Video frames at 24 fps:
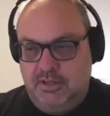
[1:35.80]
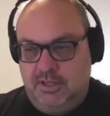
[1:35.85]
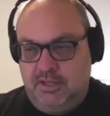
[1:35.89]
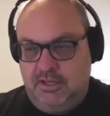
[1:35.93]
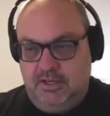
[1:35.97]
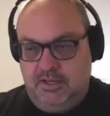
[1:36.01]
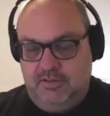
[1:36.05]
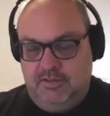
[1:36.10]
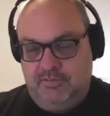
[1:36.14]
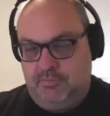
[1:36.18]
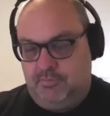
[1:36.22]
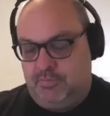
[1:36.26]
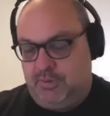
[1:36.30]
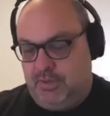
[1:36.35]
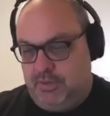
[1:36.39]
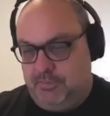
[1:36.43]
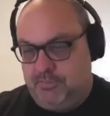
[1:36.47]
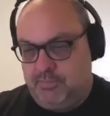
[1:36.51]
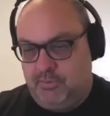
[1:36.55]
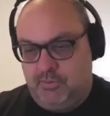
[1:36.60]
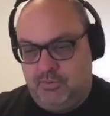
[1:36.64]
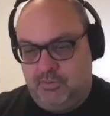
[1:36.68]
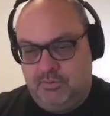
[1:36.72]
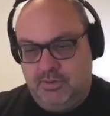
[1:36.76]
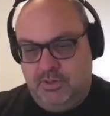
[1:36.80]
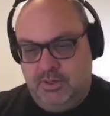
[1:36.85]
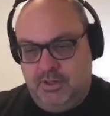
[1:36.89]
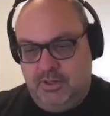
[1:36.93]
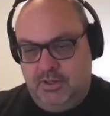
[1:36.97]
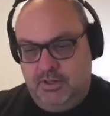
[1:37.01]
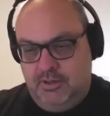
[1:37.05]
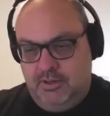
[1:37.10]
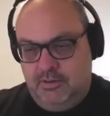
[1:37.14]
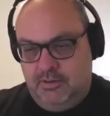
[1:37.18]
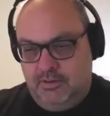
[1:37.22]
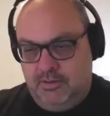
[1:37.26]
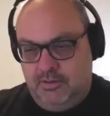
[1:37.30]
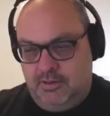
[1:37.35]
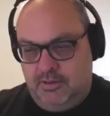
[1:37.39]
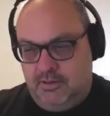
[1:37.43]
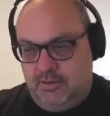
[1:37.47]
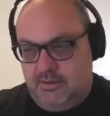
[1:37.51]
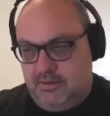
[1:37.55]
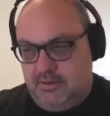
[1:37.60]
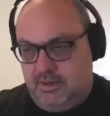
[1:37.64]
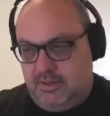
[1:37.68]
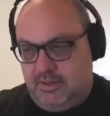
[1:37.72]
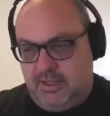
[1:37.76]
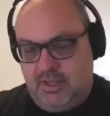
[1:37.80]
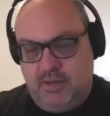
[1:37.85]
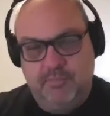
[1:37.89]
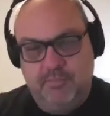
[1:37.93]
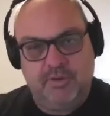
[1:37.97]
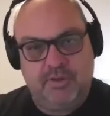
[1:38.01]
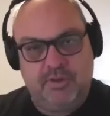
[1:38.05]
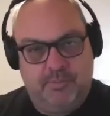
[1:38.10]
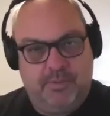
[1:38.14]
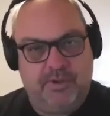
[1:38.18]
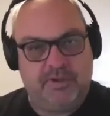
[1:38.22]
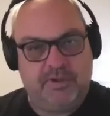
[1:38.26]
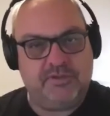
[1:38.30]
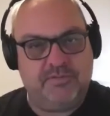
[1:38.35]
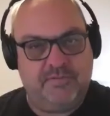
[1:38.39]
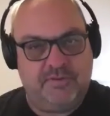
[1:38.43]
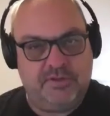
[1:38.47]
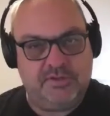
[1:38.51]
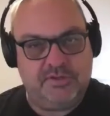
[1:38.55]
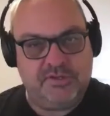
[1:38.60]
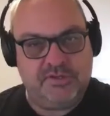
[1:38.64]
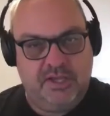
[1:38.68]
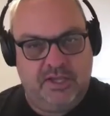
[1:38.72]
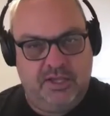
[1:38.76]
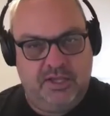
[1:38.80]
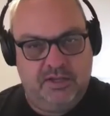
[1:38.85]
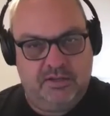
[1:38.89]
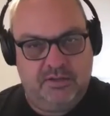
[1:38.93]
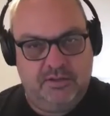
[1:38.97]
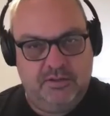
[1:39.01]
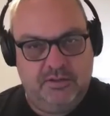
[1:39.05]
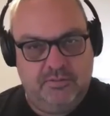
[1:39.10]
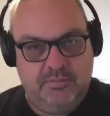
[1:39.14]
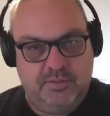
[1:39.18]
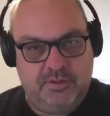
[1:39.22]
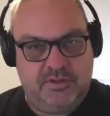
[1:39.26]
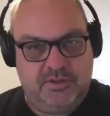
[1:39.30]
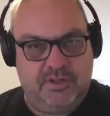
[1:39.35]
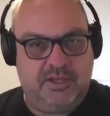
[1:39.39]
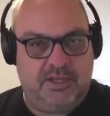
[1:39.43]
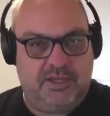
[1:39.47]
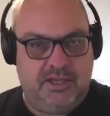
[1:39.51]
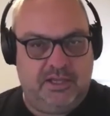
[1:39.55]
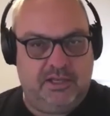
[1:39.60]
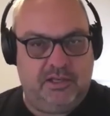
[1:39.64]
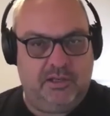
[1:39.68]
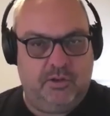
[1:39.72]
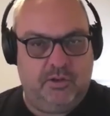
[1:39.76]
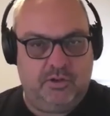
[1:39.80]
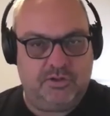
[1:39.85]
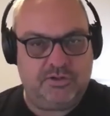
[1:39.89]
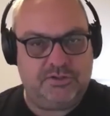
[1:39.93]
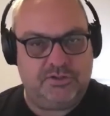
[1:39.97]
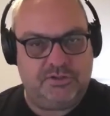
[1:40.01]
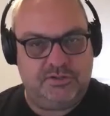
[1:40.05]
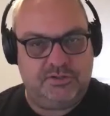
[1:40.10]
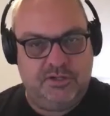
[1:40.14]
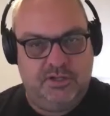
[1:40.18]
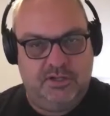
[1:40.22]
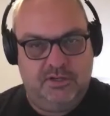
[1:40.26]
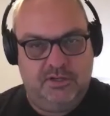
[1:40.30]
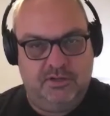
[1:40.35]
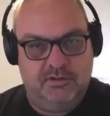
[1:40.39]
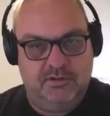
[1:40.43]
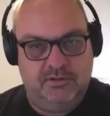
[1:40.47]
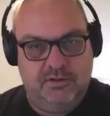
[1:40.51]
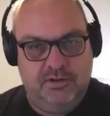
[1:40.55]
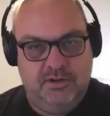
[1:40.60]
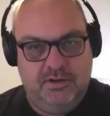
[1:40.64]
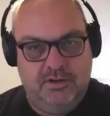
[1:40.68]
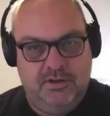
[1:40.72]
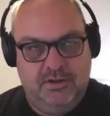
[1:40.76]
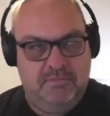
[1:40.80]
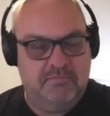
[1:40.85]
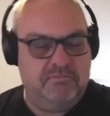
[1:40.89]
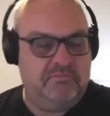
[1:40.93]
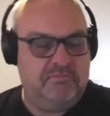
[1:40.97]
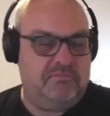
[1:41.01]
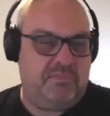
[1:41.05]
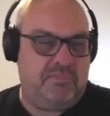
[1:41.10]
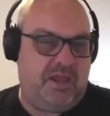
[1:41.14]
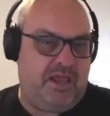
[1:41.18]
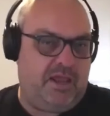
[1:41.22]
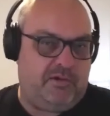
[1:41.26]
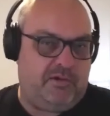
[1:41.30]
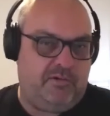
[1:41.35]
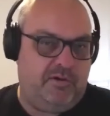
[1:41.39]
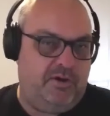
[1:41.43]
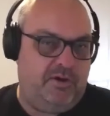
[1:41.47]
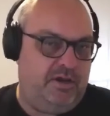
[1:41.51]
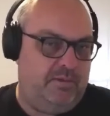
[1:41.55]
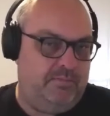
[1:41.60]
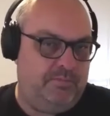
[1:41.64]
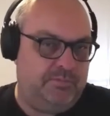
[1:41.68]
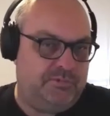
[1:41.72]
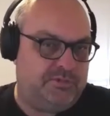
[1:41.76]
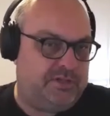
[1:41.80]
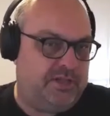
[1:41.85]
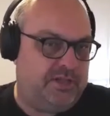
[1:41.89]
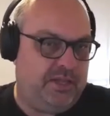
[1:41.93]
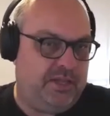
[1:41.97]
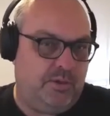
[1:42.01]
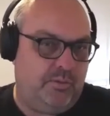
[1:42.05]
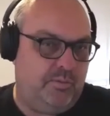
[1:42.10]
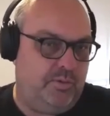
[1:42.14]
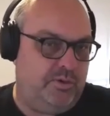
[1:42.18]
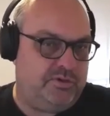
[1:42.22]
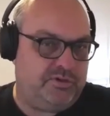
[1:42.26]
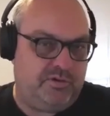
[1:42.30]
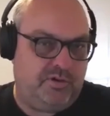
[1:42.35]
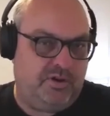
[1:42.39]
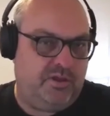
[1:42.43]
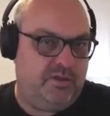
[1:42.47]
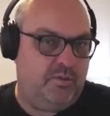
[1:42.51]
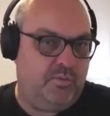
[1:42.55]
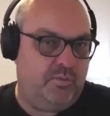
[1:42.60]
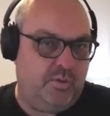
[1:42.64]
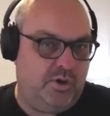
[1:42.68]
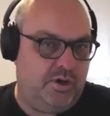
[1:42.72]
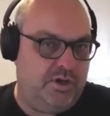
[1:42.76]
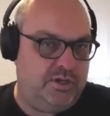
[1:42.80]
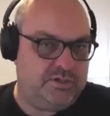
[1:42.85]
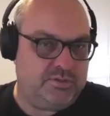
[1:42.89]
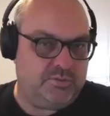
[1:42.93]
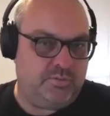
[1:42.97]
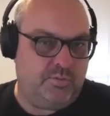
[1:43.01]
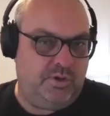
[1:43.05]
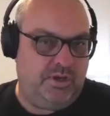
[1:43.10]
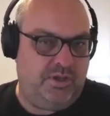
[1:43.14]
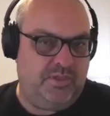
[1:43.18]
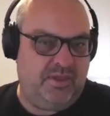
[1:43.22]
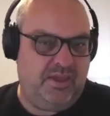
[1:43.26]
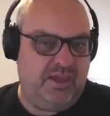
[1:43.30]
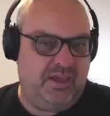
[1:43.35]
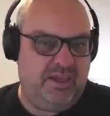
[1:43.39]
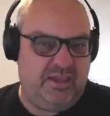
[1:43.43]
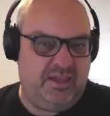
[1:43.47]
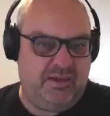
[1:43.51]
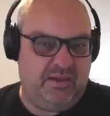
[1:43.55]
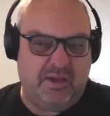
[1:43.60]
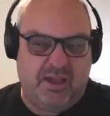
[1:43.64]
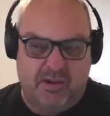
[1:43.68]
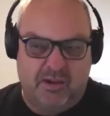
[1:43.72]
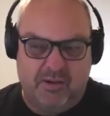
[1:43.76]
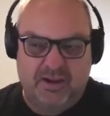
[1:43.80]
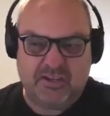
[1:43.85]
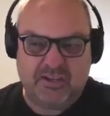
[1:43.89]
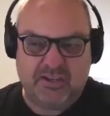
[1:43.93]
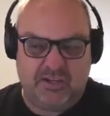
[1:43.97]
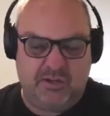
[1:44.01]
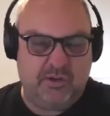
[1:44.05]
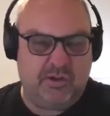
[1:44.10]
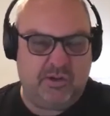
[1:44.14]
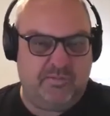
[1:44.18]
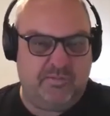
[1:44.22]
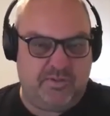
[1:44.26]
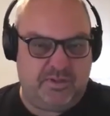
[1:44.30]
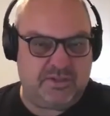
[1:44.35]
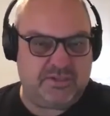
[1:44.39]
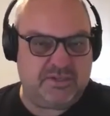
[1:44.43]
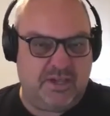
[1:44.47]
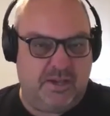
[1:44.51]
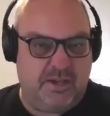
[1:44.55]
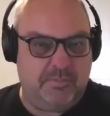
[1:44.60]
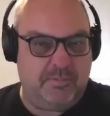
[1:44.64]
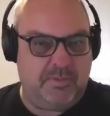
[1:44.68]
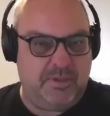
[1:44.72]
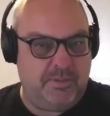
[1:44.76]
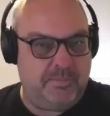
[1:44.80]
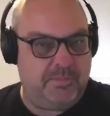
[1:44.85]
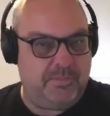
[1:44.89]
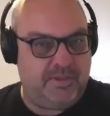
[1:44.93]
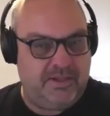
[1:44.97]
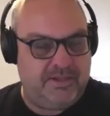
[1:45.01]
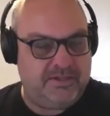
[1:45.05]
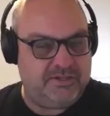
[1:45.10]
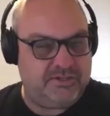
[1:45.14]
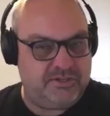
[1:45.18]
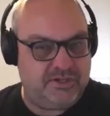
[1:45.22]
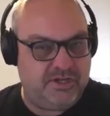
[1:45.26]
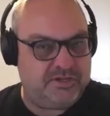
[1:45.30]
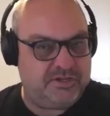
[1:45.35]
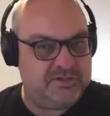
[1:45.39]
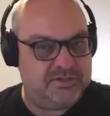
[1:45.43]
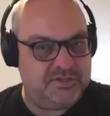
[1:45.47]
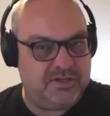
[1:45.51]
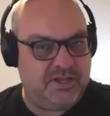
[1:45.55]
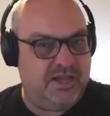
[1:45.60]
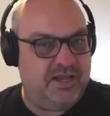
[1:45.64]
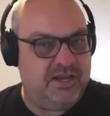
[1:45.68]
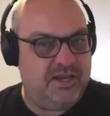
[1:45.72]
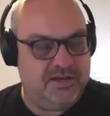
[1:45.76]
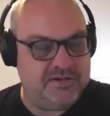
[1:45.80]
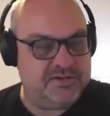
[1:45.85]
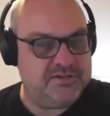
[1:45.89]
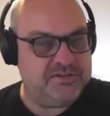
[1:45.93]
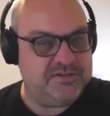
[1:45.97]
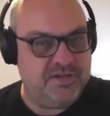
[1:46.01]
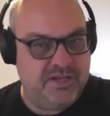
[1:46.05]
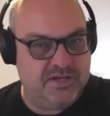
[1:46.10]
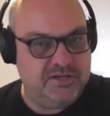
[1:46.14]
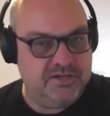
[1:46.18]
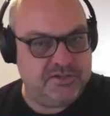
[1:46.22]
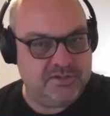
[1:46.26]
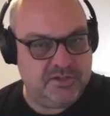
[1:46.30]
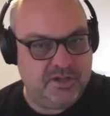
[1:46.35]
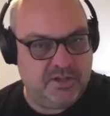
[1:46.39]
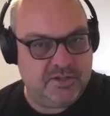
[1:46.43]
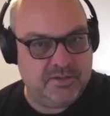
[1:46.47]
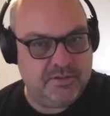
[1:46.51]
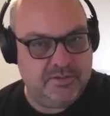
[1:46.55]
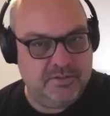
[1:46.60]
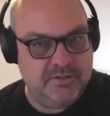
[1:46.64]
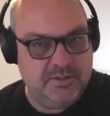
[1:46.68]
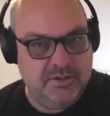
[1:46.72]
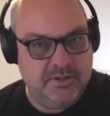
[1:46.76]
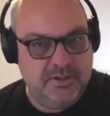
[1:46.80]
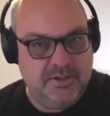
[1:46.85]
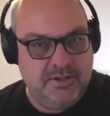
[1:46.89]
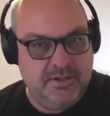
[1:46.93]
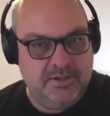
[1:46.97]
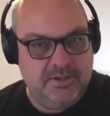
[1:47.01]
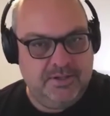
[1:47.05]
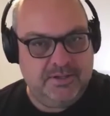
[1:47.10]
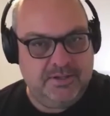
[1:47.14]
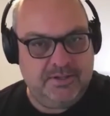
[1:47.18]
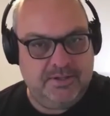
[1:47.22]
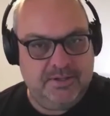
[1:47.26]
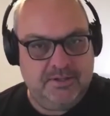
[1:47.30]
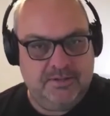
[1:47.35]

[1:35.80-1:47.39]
and even people, they come with the best of intent, but they get lost in acronyms, language, or otherwise, where they are actually looking for the same thing, but they just can't understand each other. Yeah.